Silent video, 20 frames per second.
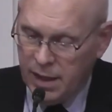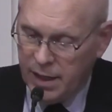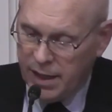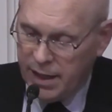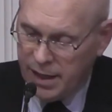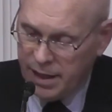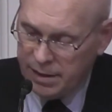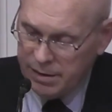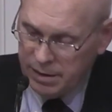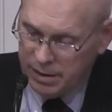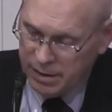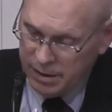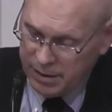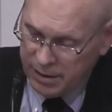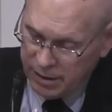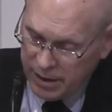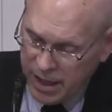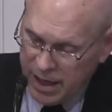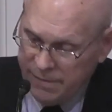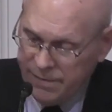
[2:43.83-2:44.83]
And
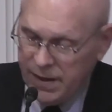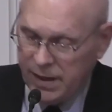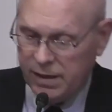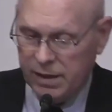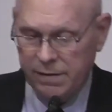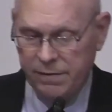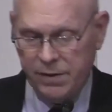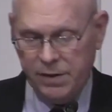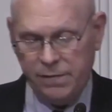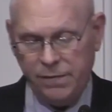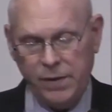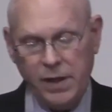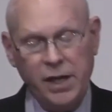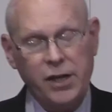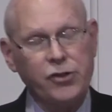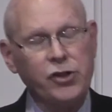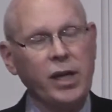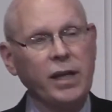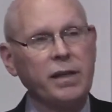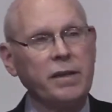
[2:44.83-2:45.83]
the life I live in the
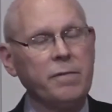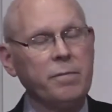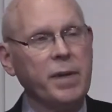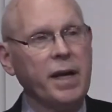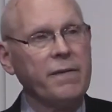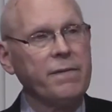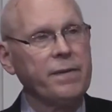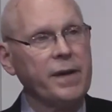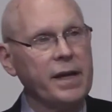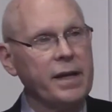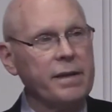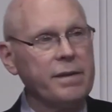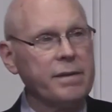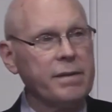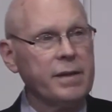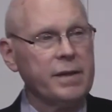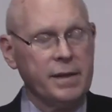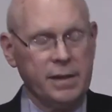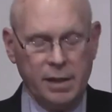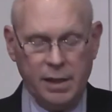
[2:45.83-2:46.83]
flesh, I live by faith
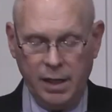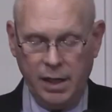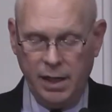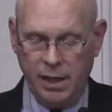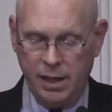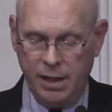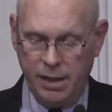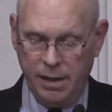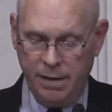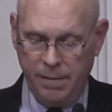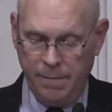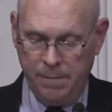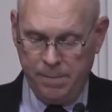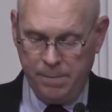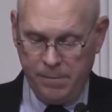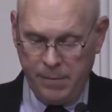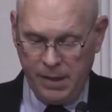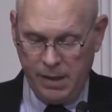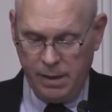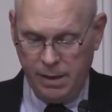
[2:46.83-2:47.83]
uh,
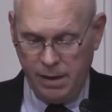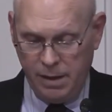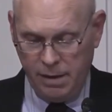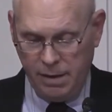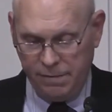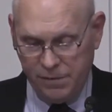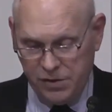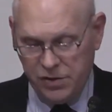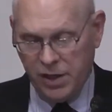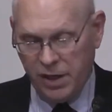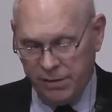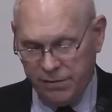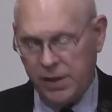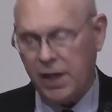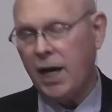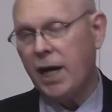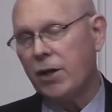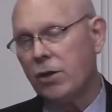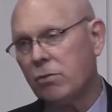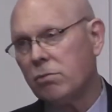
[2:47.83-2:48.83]
uh, of the Son of
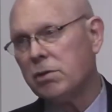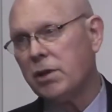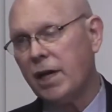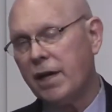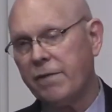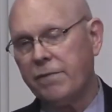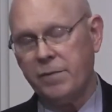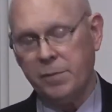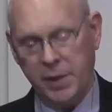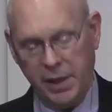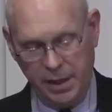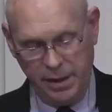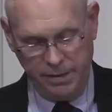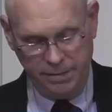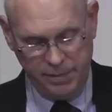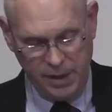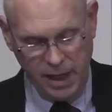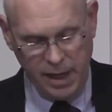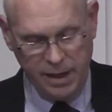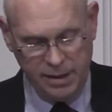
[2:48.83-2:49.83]
God who loved me
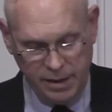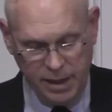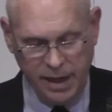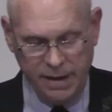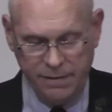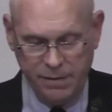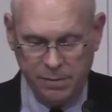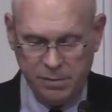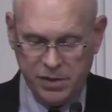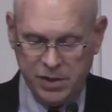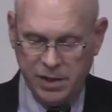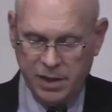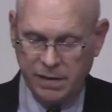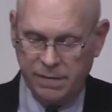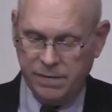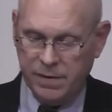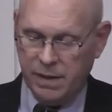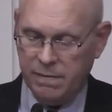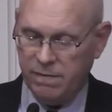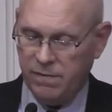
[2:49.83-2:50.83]
and gave
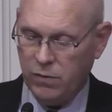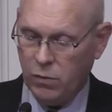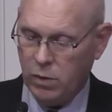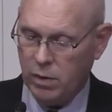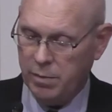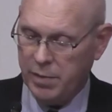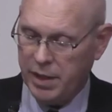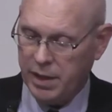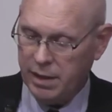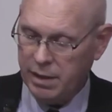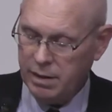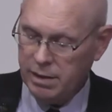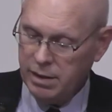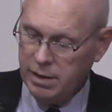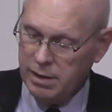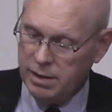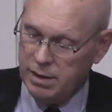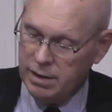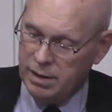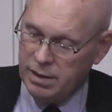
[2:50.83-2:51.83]
himself up for me.
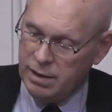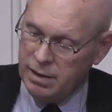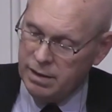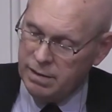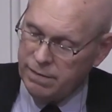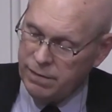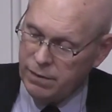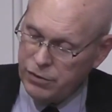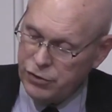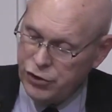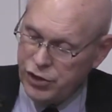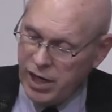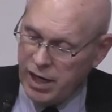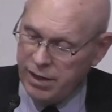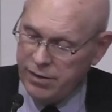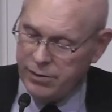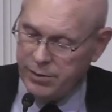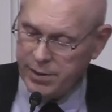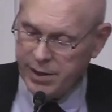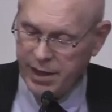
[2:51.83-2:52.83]
1
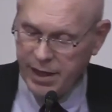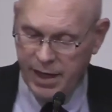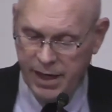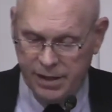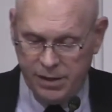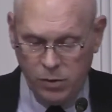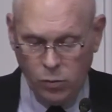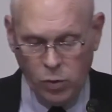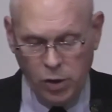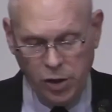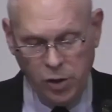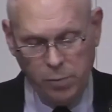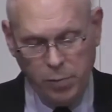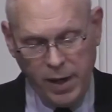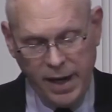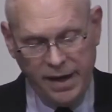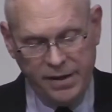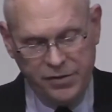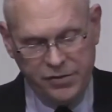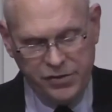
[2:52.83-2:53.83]
John 3 8, the one who
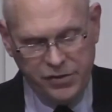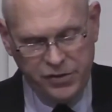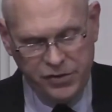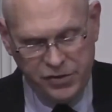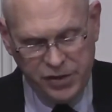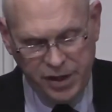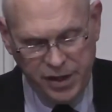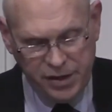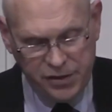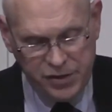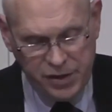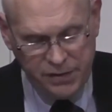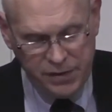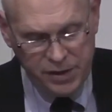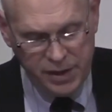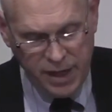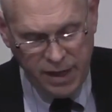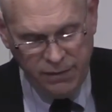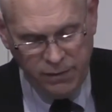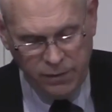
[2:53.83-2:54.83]
practices sin is of the
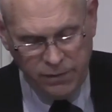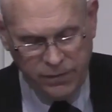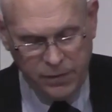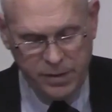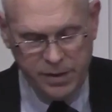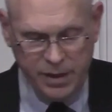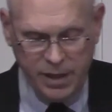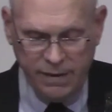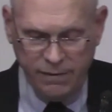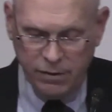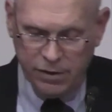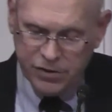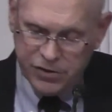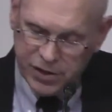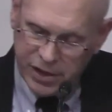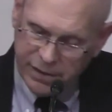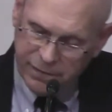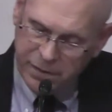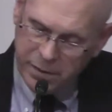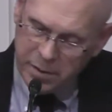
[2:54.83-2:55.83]
devil, for the devil is
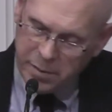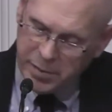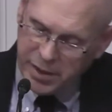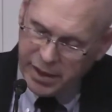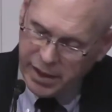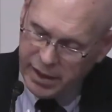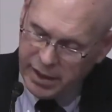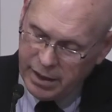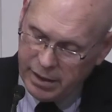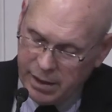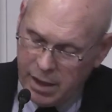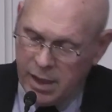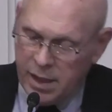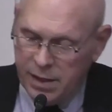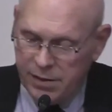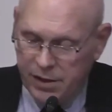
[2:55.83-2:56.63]
sin from the beginning.